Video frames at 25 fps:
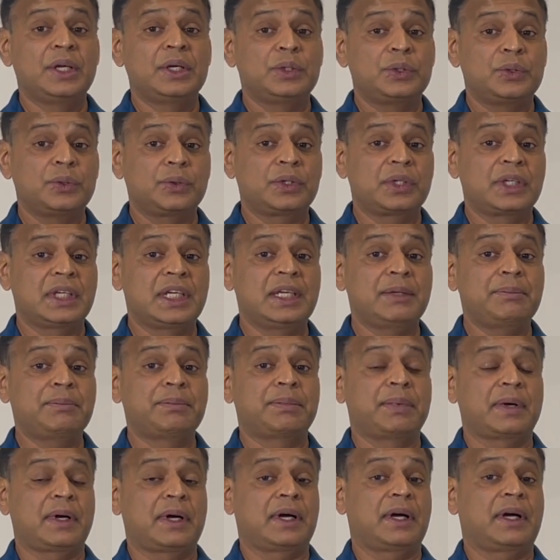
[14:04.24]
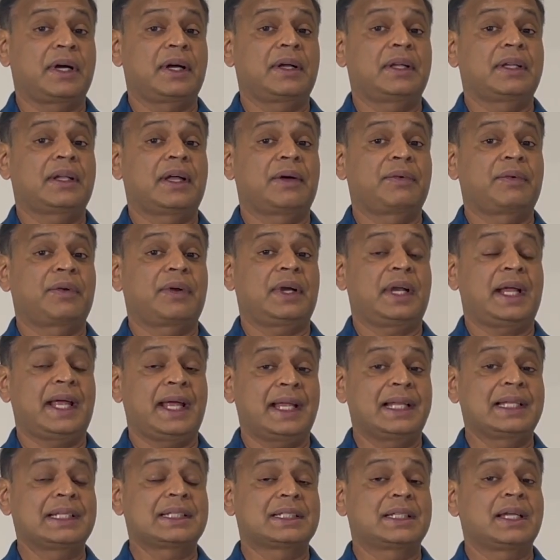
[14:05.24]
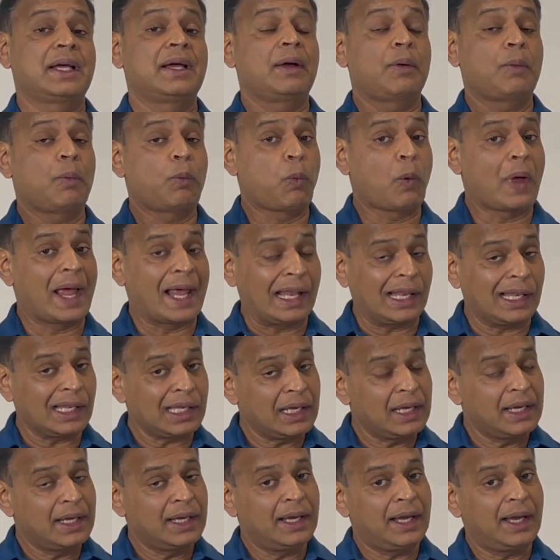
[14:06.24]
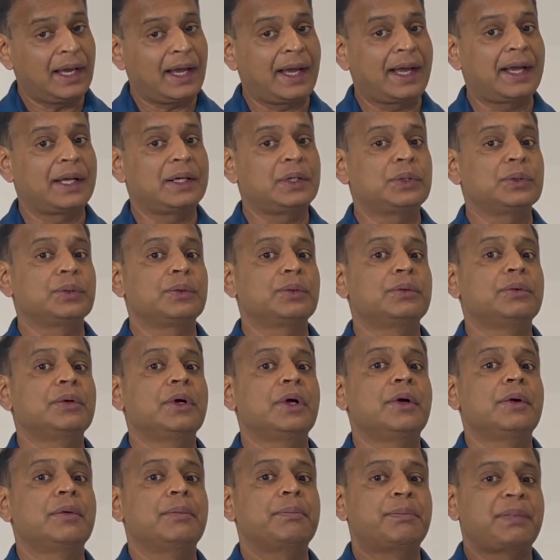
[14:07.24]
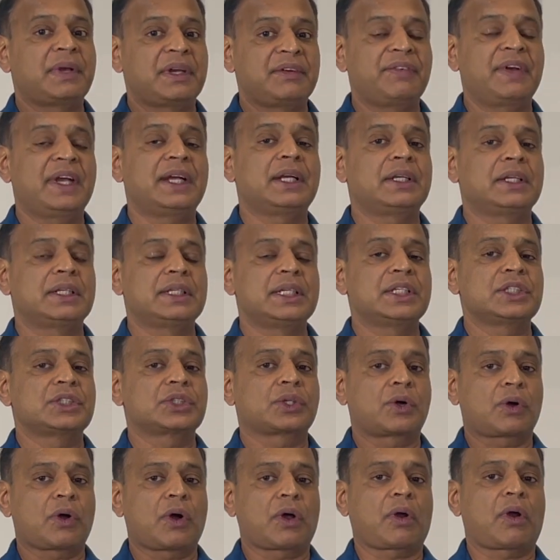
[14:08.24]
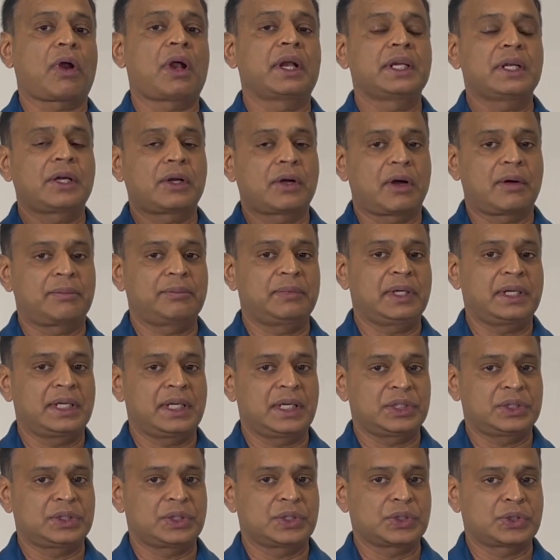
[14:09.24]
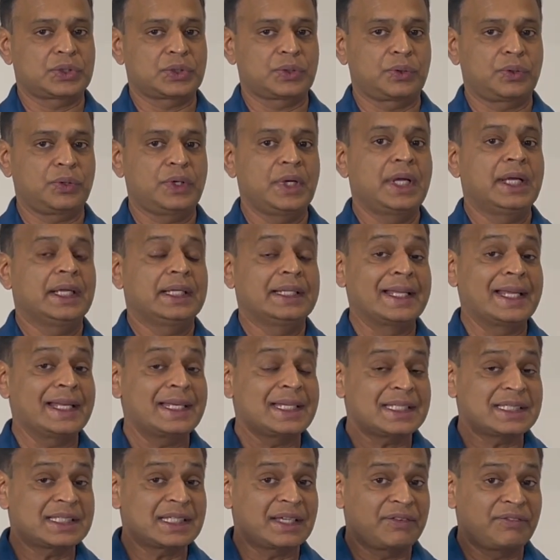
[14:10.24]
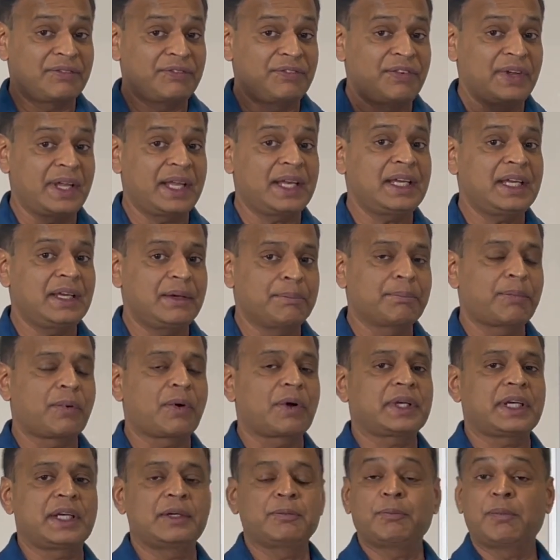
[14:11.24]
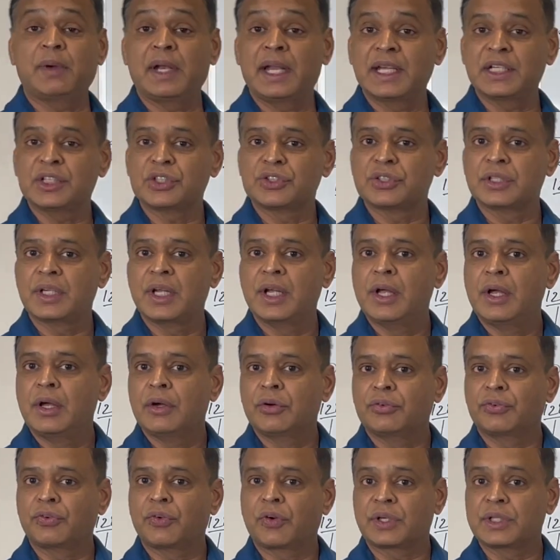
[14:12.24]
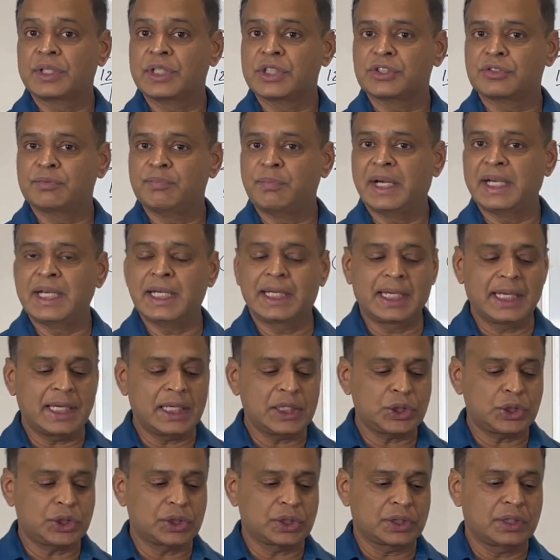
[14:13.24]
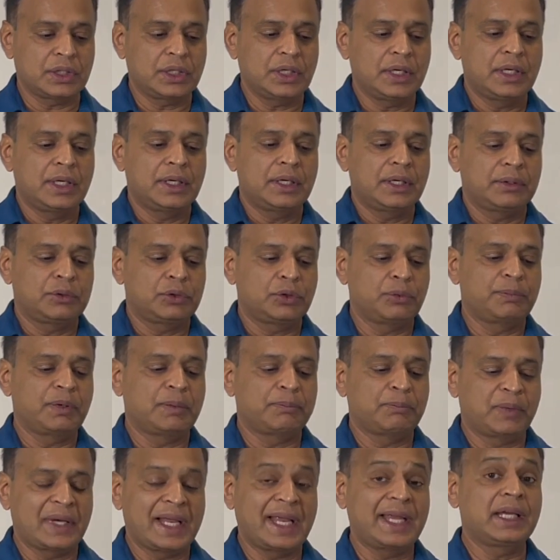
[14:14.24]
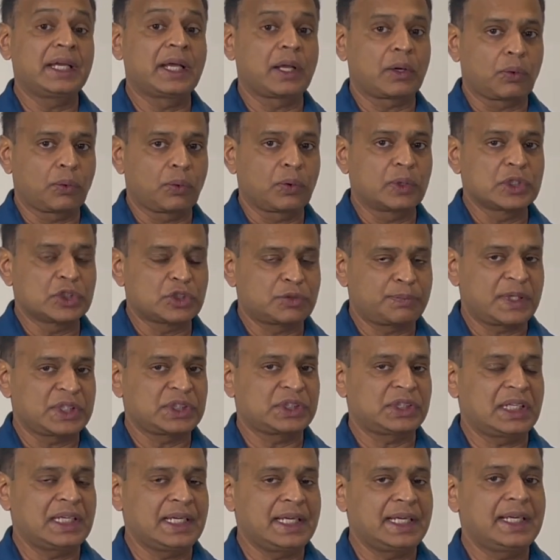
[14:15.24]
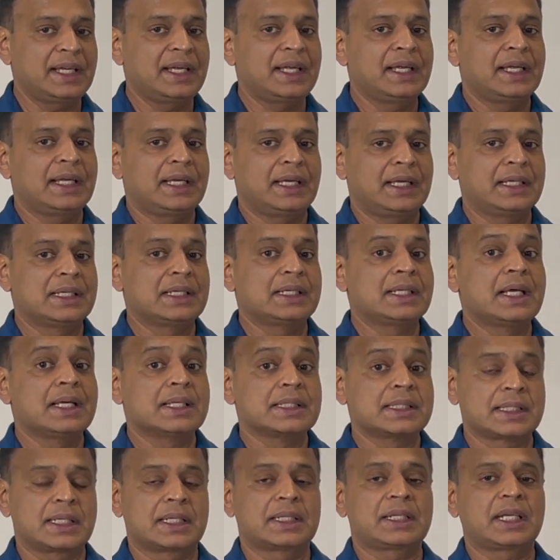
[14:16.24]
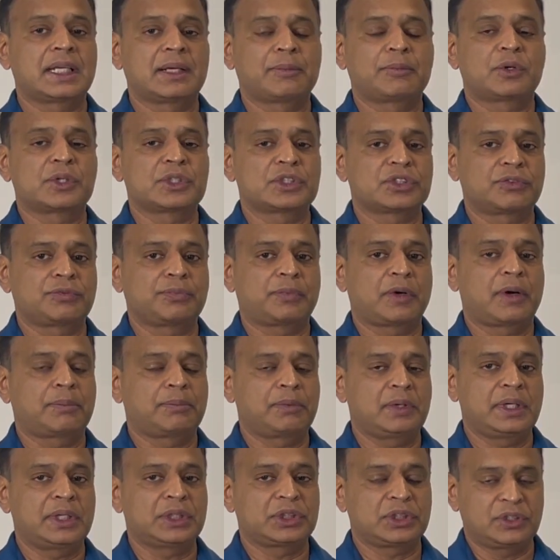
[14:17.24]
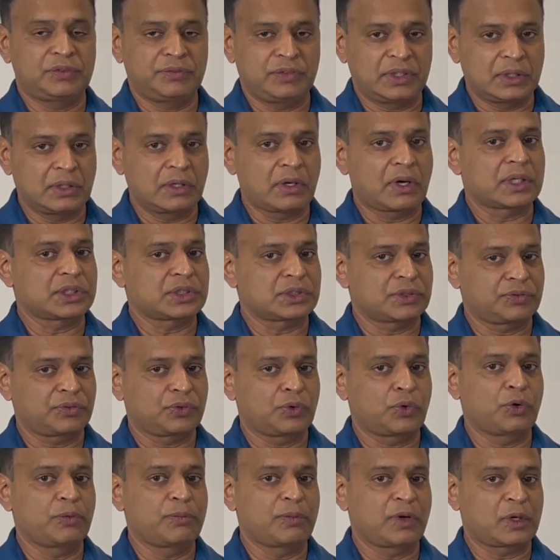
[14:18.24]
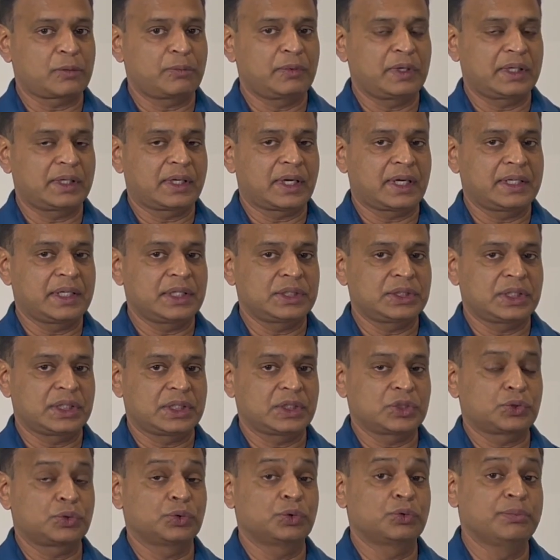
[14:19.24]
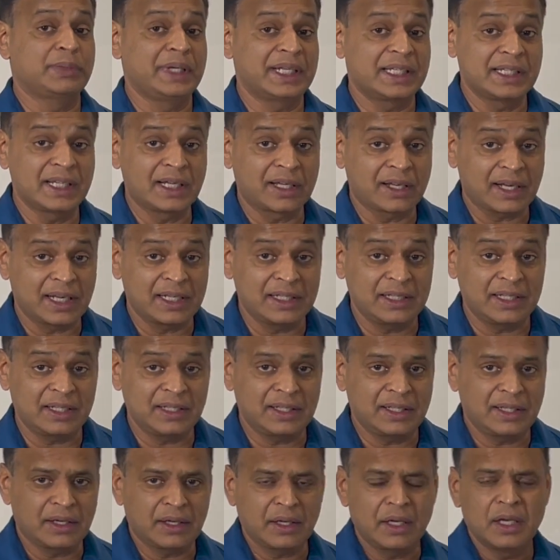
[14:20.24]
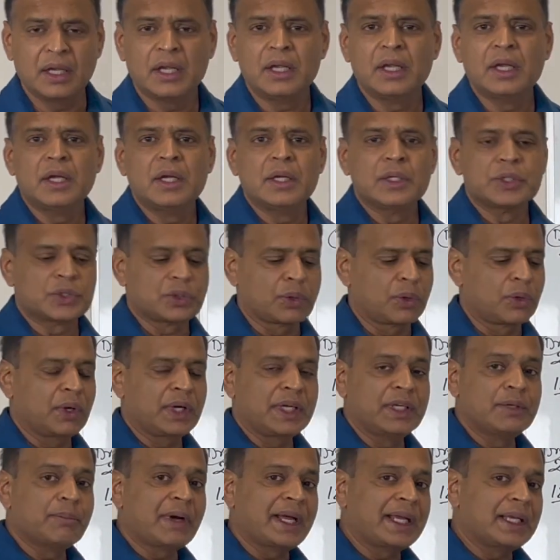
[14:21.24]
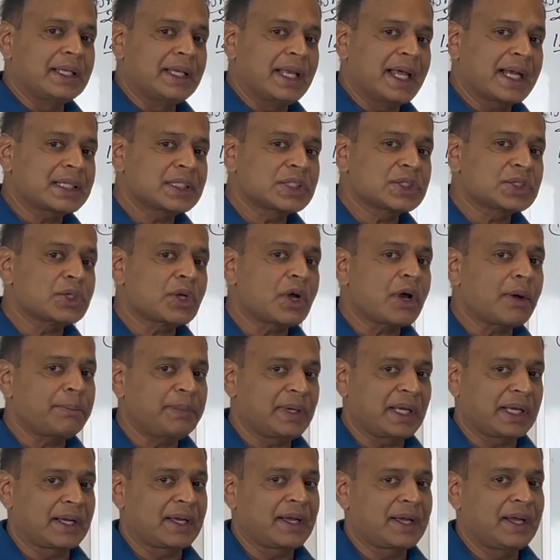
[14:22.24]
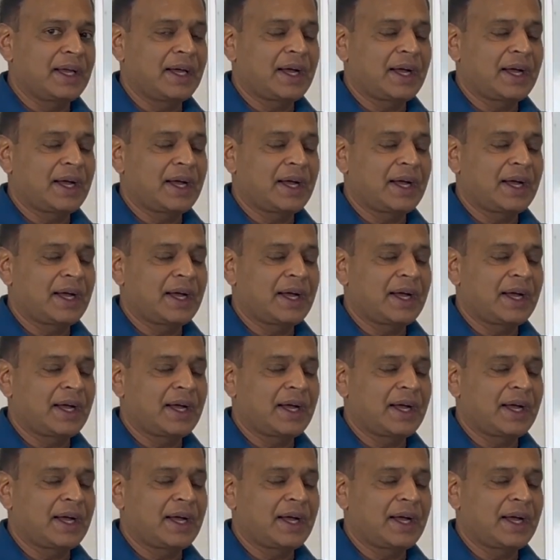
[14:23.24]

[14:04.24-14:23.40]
to keep our health well and to prevent these chronic complications. So there is a very important place for this medication to be playing a role, especially in certain amounts of population with lots of comorbid conditions who meet the criteria. So in my next topic,